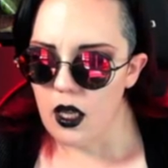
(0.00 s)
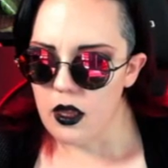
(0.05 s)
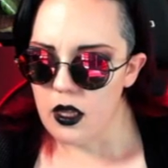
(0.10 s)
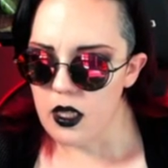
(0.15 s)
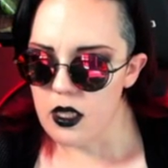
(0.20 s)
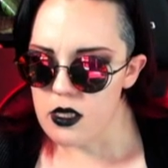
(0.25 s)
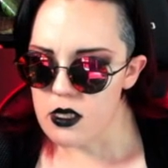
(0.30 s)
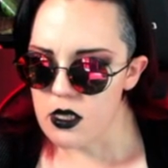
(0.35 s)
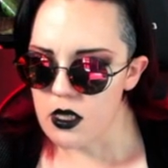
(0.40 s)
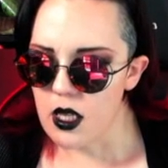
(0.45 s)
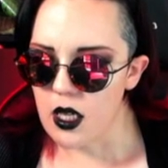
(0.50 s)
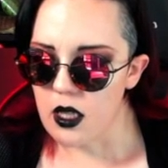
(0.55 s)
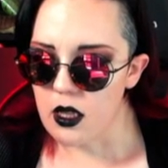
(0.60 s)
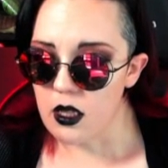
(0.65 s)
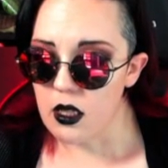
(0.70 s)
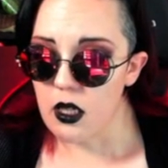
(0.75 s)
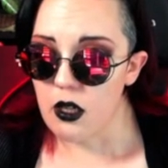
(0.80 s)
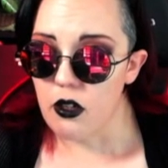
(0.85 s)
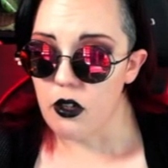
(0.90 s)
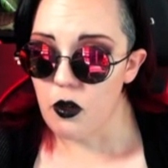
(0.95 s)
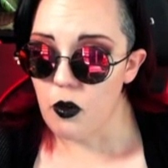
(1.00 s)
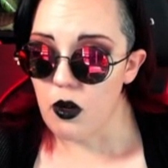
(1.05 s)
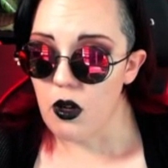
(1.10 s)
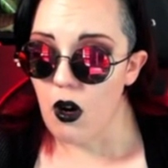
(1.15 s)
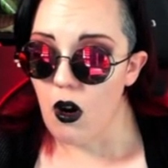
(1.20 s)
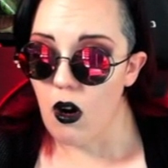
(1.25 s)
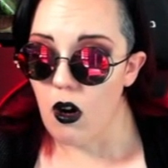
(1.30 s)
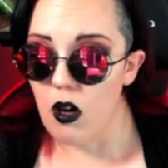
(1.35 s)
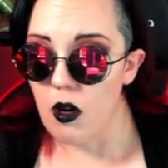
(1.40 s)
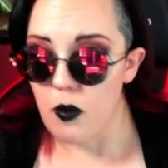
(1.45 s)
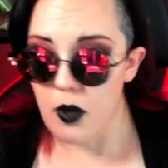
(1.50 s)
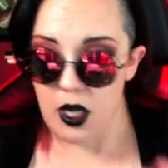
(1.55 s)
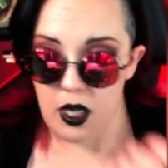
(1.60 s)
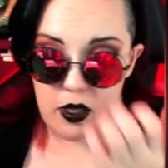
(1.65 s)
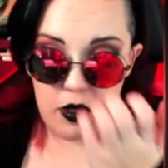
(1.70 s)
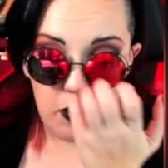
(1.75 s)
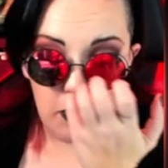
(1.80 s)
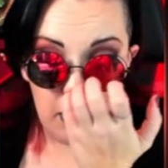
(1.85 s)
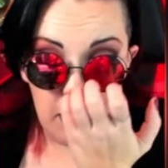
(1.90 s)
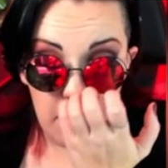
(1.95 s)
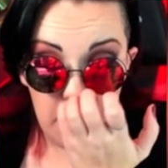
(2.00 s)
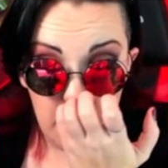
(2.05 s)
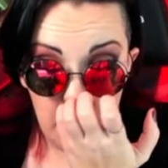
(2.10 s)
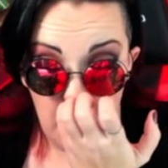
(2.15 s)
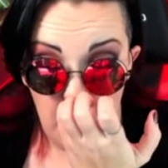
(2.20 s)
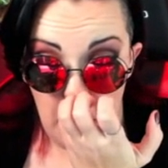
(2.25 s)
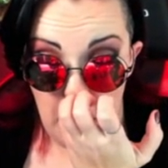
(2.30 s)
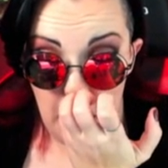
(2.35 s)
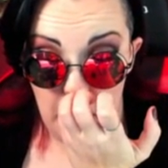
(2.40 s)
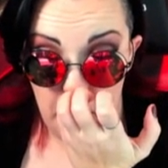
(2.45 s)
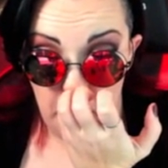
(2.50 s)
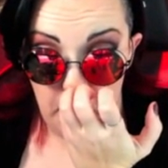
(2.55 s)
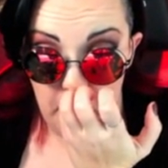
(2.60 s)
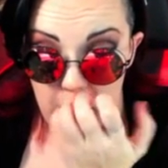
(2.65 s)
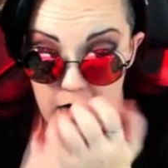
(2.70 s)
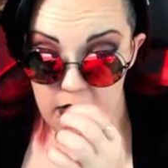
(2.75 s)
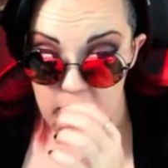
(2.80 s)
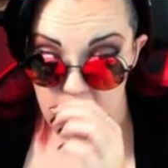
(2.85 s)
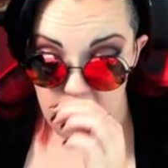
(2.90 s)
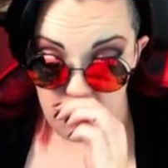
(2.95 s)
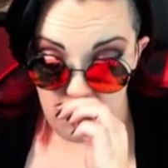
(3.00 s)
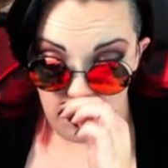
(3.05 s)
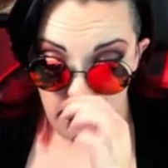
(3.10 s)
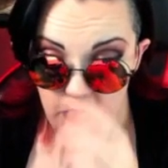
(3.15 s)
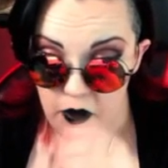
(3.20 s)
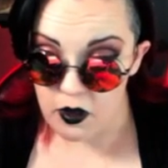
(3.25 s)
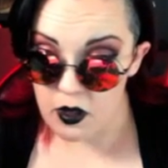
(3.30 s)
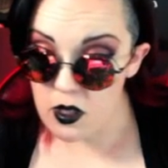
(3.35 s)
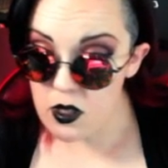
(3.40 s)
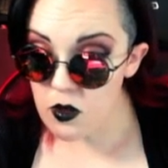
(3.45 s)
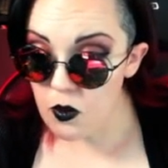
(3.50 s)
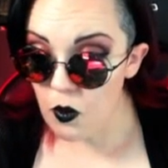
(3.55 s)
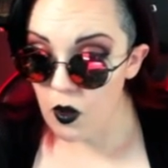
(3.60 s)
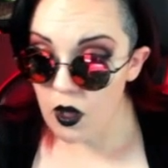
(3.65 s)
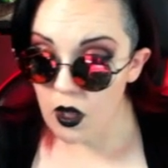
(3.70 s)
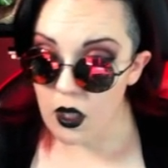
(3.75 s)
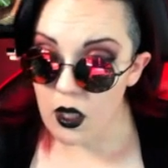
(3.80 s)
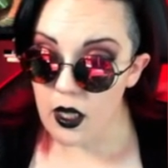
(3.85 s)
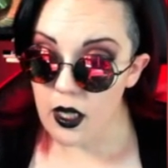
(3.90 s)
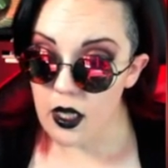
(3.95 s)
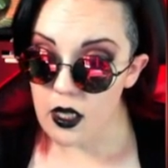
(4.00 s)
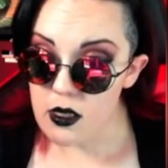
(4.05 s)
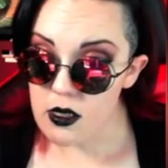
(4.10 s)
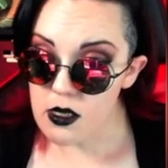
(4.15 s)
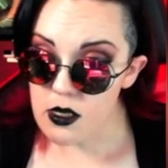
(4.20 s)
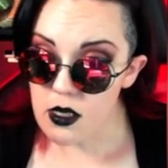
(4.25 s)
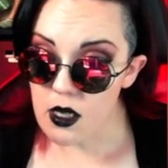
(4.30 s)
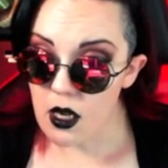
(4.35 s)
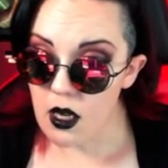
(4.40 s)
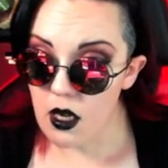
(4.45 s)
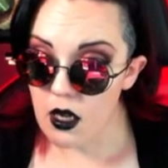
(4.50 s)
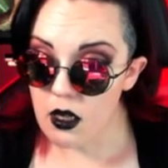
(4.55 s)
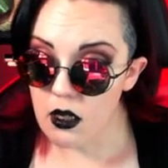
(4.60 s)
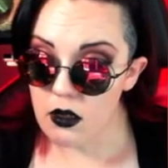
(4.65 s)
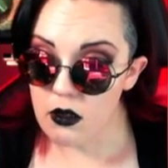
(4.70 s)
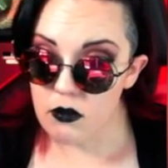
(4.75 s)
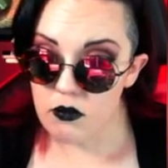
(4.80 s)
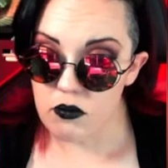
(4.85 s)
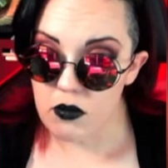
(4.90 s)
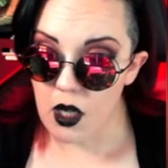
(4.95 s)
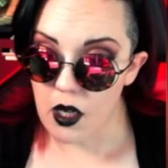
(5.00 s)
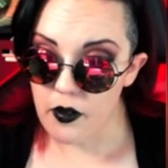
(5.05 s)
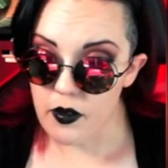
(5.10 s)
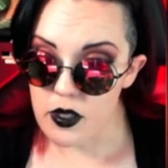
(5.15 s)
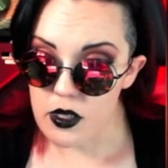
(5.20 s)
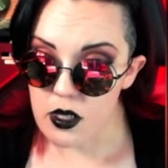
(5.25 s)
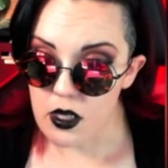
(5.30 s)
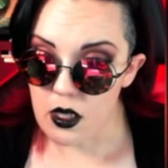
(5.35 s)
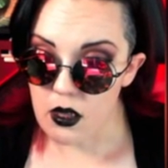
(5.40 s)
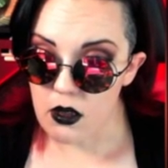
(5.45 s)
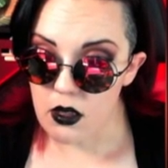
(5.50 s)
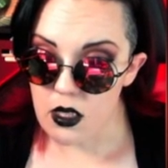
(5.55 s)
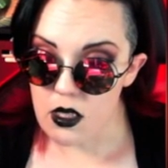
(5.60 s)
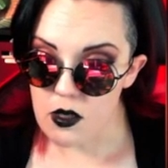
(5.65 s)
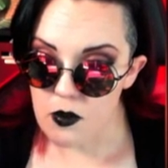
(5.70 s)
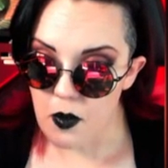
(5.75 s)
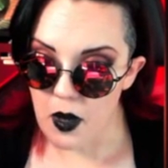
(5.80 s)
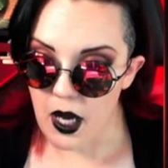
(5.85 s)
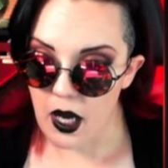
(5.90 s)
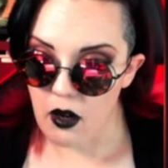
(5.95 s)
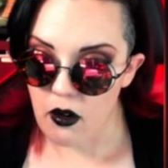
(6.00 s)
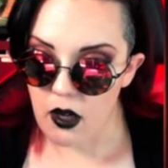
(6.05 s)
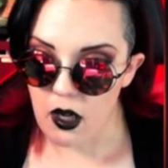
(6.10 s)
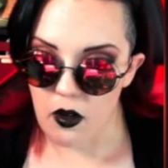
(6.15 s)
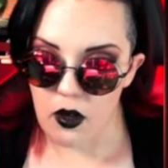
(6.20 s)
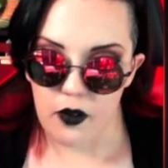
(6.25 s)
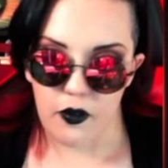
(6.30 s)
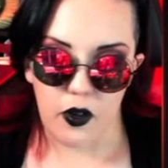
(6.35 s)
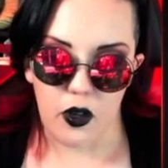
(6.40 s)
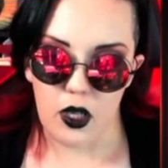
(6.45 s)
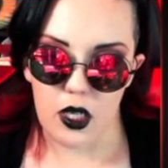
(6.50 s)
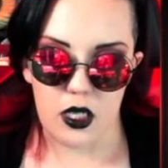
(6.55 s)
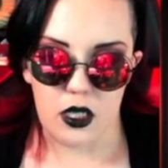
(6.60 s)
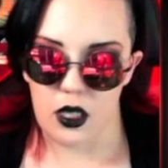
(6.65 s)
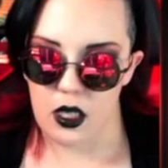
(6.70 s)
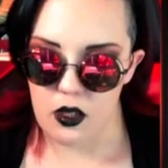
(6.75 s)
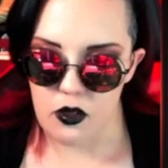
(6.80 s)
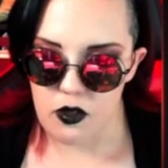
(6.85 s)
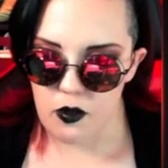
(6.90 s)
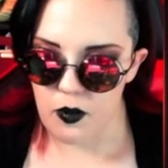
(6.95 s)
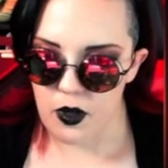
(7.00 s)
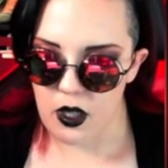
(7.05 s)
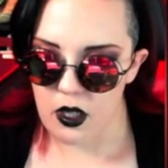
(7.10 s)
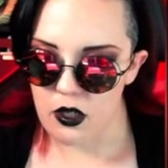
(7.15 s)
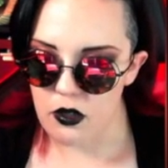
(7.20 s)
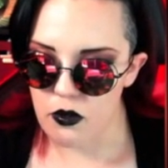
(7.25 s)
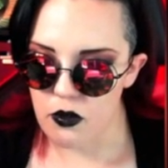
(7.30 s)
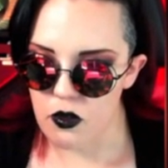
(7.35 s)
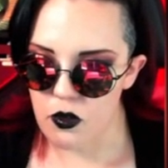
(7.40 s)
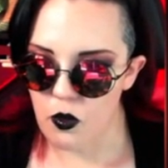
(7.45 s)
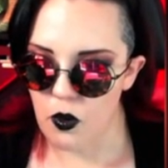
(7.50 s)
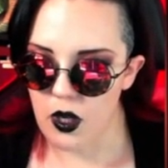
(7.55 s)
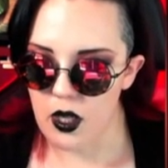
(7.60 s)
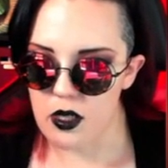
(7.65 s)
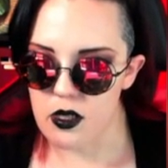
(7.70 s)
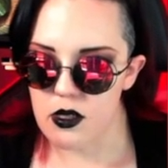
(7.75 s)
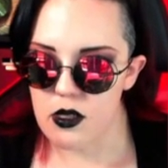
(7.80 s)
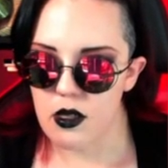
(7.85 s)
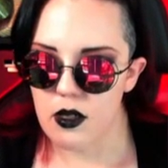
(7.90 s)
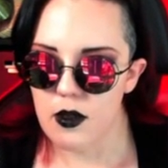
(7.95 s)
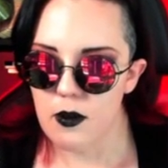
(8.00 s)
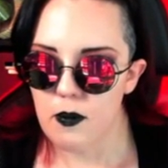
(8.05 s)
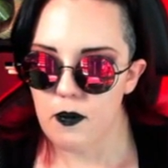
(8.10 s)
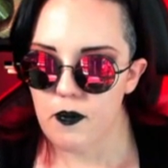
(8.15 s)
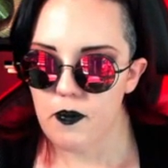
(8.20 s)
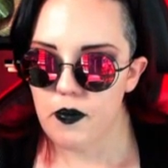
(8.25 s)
And then select the layer you want to harmonize with. And, excuse me, for this one, it's obviously this background. I've already done it, so I'm not going to do it twice.